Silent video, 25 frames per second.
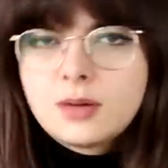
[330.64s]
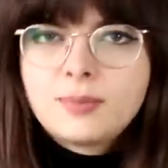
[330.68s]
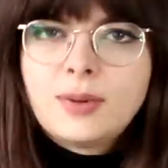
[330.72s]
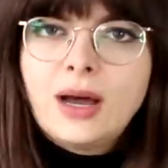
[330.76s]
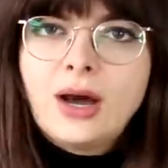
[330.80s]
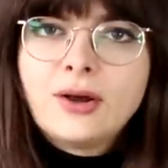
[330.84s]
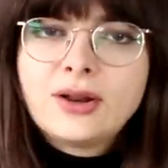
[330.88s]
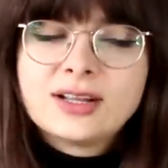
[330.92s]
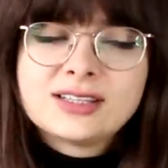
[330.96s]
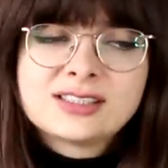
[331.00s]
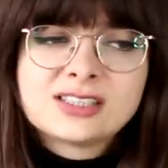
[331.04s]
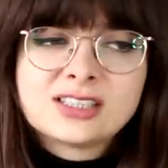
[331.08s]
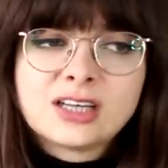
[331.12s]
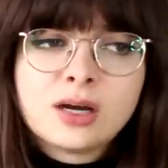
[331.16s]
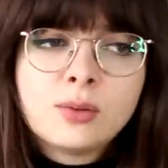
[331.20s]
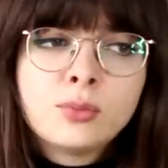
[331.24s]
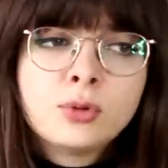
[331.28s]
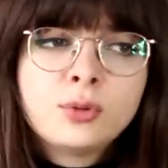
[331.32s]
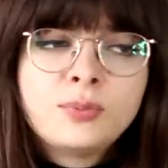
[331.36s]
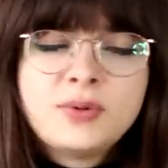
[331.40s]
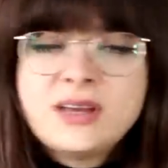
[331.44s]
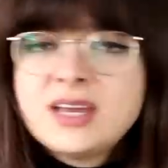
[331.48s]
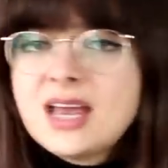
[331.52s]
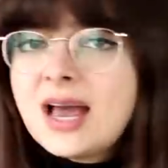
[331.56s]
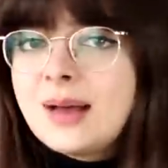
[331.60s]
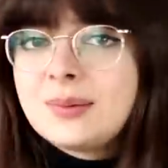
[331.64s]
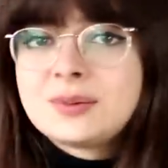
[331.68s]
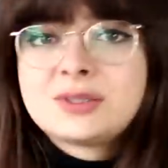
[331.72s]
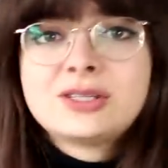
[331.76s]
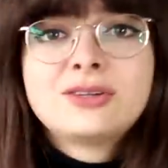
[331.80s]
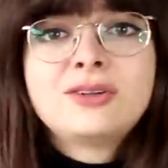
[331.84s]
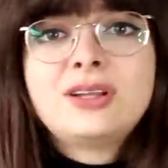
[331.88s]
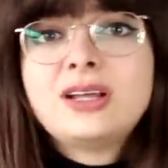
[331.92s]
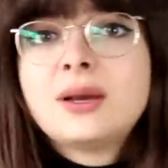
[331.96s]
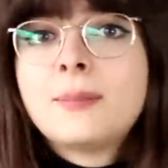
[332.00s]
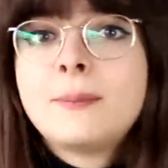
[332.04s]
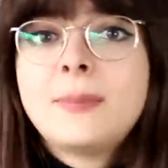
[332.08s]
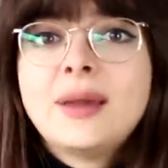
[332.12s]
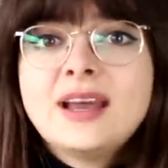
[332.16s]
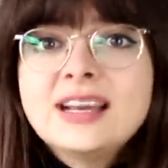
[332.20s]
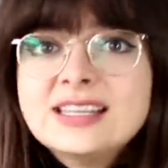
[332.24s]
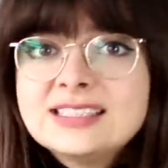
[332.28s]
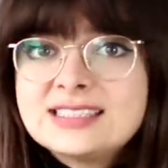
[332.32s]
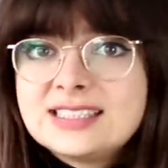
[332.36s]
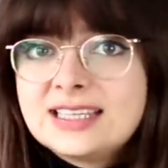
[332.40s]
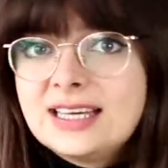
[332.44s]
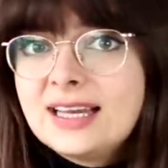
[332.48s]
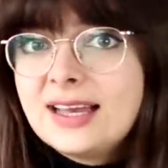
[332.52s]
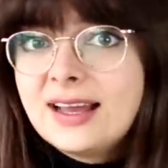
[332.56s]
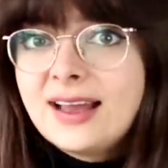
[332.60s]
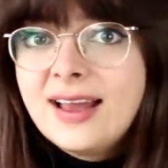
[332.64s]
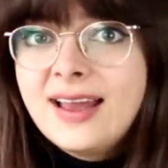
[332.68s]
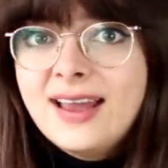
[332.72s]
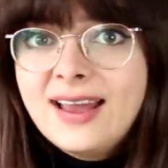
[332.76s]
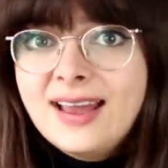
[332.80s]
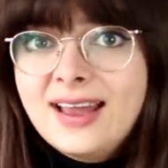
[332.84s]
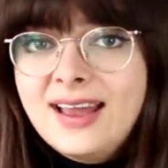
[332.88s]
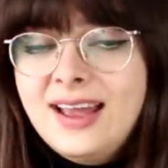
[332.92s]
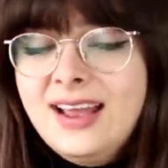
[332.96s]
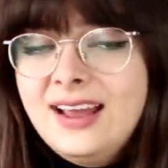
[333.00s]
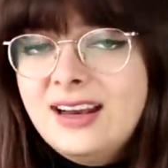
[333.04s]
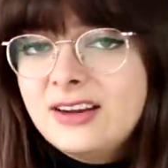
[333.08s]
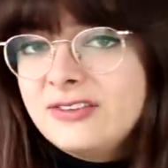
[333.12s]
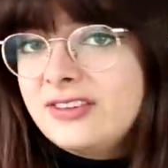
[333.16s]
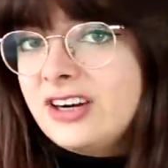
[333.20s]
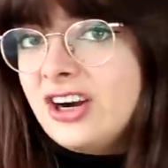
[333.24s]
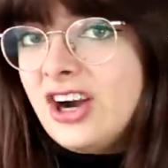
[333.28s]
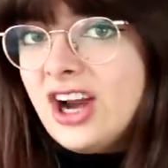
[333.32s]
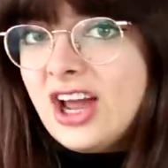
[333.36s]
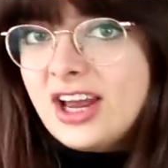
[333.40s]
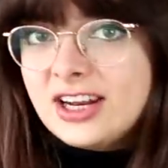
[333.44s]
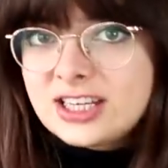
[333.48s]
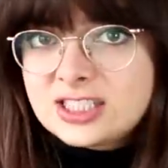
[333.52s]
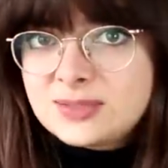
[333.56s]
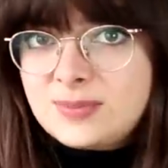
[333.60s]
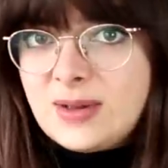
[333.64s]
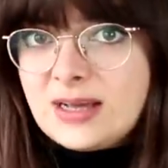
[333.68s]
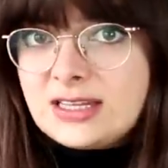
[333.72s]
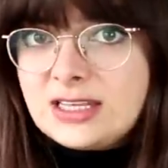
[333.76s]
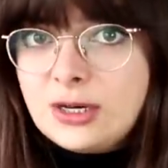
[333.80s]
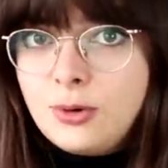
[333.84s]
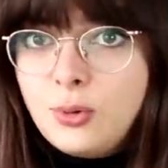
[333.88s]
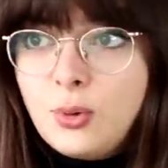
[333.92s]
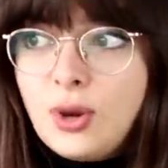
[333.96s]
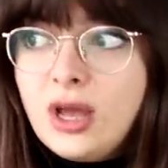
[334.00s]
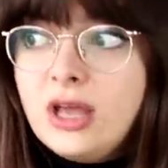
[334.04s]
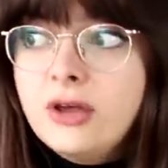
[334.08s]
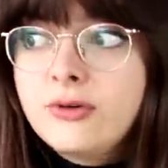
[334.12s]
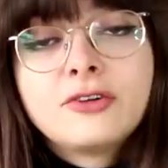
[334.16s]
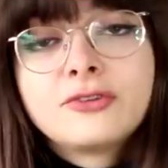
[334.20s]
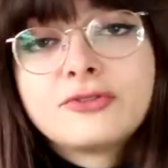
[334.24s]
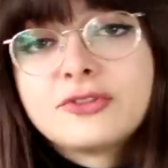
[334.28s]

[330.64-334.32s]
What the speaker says: about and some will be absolutely amazing in a very unexpected way.